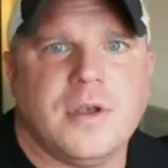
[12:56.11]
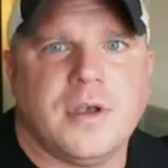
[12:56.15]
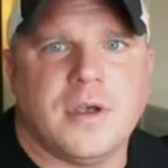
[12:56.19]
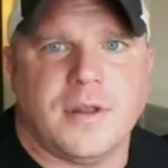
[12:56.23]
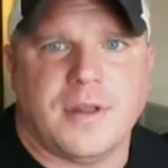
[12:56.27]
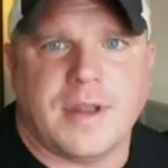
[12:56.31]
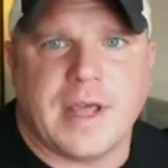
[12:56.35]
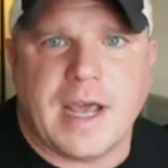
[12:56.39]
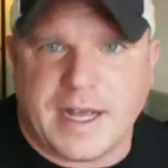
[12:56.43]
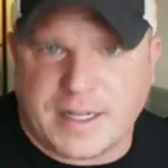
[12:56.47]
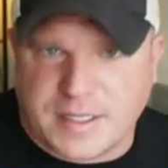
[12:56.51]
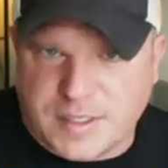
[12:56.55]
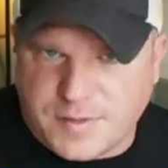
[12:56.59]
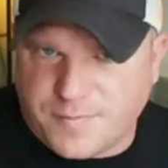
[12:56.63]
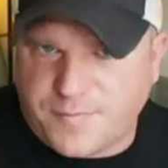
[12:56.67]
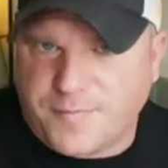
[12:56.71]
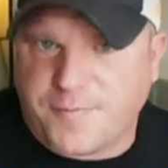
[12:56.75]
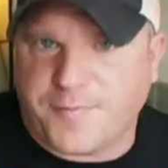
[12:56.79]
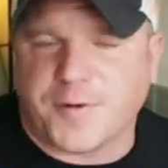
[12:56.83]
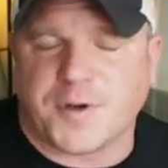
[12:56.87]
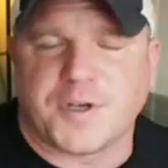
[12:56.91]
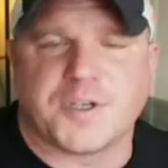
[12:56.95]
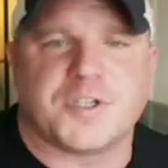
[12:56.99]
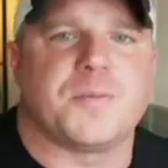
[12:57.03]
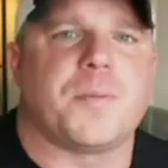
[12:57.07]
And that's
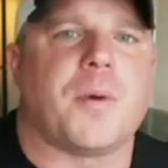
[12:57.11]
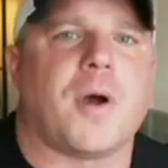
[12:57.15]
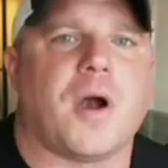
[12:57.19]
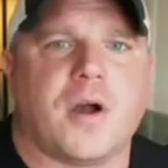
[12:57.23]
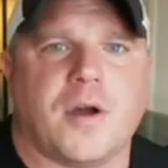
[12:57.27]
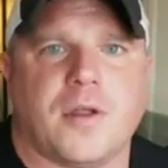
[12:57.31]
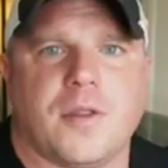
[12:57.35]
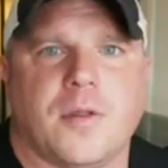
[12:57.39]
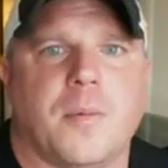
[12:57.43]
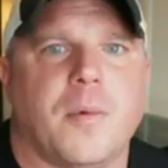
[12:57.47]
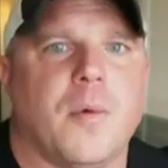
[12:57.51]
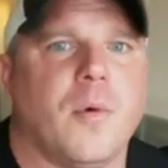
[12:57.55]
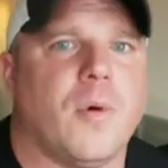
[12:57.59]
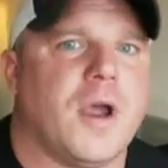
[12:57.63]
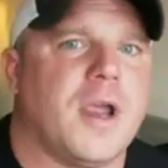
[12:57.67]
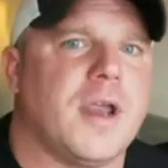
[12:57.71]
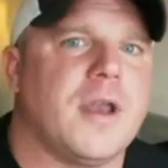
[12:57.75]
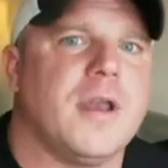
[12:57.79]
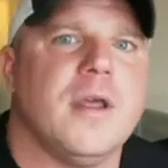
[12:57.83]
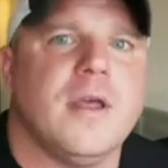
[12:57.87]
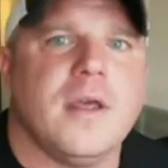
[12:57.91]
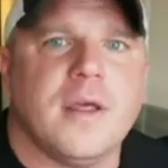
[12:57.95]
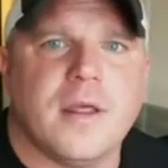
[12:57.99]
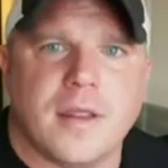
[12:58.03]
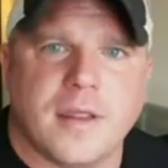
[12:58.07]
first part of the point.
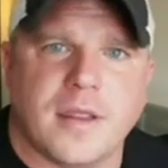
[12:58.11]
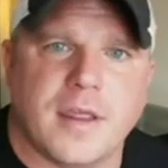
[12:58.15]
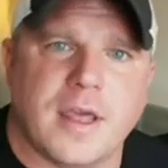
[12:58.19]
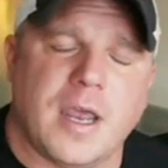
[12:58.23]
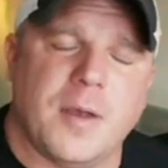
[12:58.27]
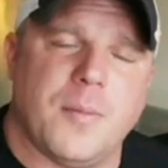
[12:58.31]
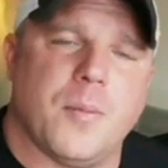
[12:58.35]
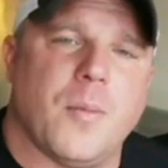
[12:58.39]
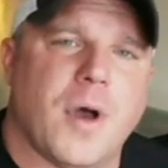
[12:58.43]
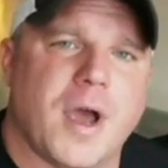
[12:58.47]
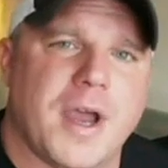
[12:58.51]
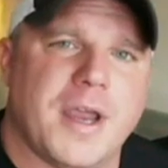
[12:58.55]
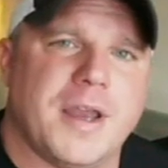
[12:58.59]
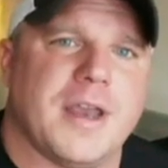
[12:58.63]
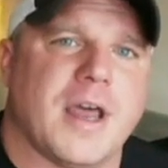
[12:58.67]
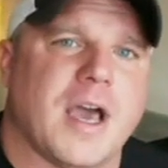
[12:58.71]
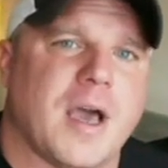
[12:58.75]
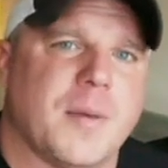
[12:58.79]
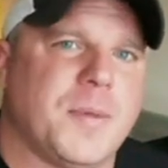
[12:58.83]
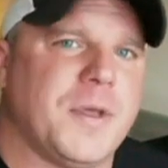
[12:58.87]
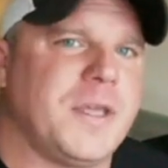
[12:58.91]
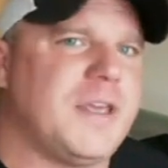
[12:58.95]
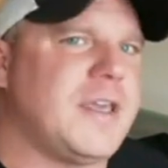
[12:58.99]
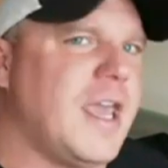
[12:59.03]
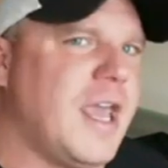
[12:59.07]
They might
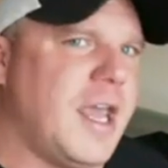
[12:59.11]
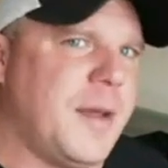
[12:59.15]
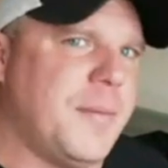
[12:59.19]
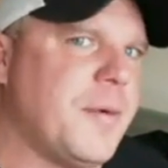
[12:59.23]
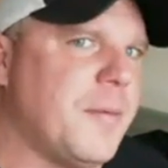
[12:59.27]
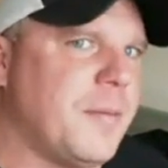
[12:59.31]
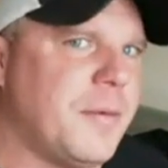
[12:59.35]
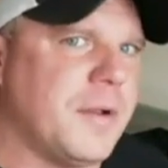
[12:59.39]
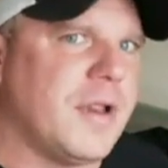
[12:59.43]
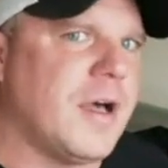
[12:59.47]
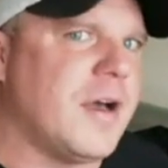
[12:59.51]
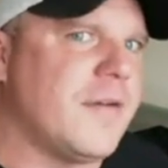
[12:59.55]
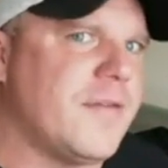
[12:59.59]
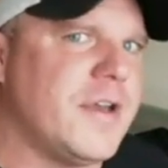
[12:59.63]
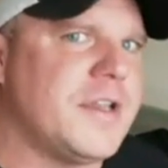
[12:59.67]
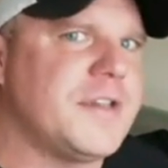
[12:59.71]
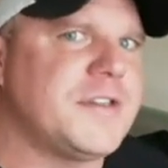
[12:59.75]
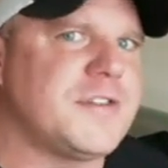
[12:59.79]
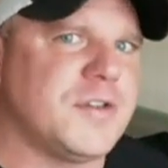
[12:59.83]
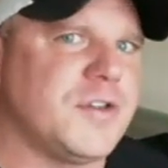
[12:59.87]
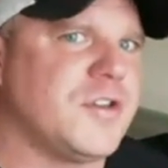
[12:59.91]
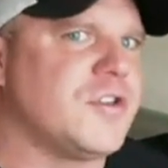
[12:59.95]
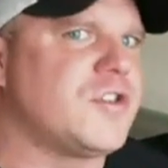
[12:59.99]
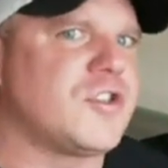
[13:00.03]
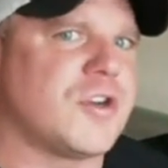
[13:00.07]
not be capable of it.
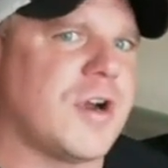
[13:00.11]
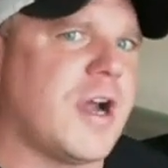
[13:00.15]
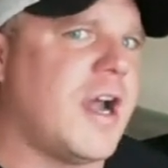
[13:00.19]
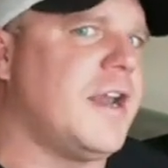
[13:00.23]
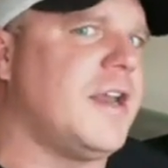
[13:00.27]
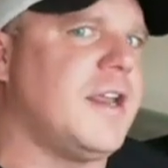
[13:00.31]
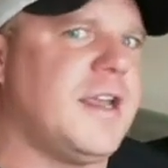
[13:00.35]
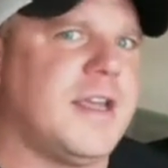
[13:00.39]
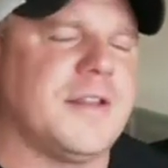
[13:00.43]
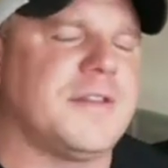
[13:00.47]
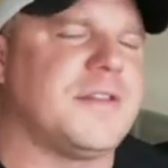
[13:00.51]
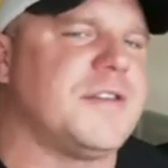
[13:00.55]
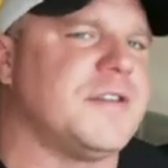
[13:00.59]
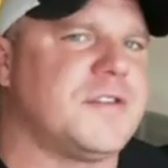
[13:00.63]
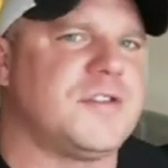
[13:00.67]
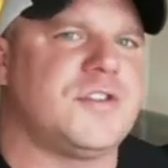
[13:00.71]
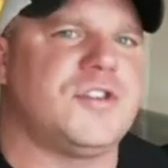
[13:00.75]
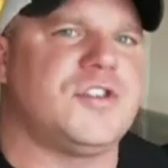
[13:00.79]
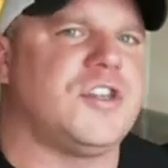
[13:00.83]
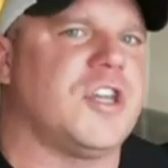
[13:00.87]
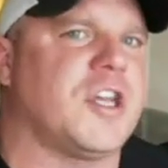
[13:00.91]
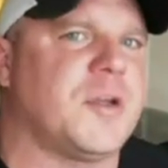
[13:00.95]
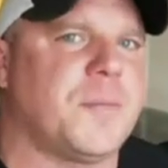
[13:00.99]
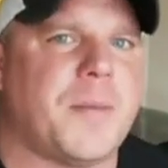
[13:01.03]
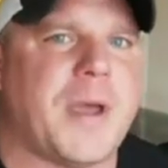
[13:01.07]
So you're trying to get this
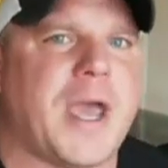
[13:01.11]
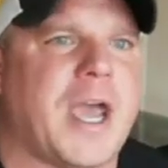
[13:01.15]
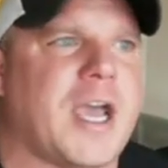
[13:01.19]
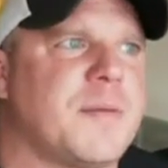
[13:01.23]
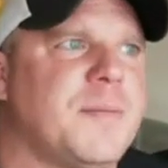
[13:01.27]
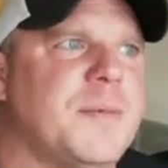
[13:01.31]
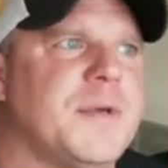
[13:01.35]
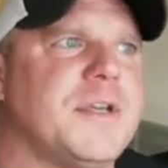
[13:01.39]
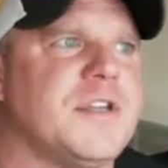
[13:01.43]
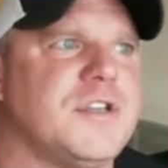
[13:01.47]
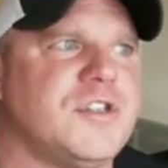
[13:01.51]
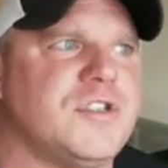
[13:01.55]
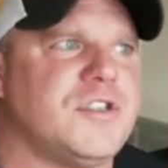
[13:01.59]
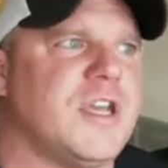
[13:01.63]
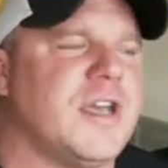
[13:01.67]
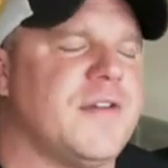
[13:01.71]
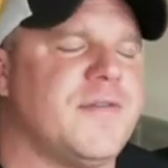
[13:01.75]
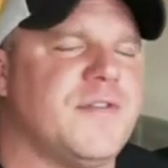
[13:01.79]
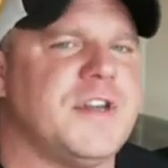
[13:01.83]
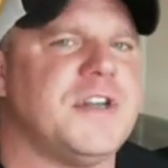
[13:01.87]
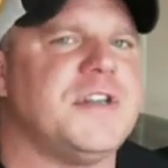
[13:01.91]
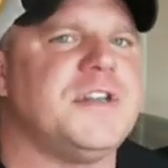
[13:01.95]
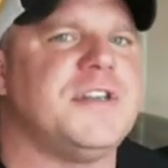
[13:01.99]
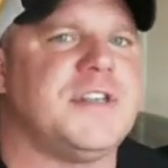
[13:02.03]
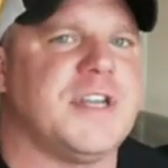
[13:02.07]
chick back because you
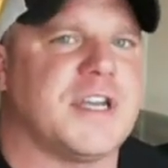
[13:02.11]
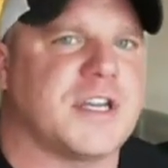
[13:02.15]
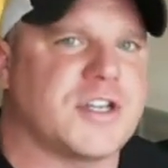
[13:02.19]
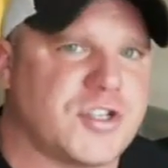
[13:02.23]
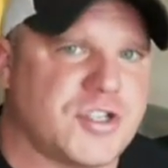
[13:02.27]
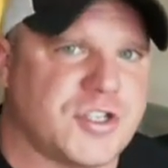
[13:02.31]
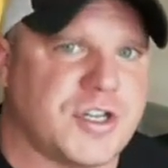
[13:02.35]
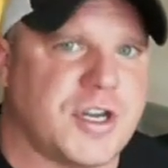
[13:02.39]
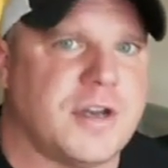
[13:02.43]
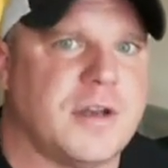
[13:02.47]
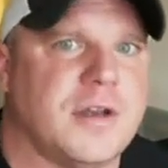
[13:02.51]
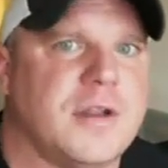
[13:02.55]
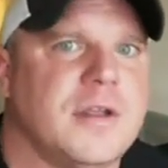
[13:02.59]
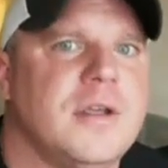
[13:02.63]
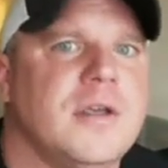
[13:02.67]
have an addiction.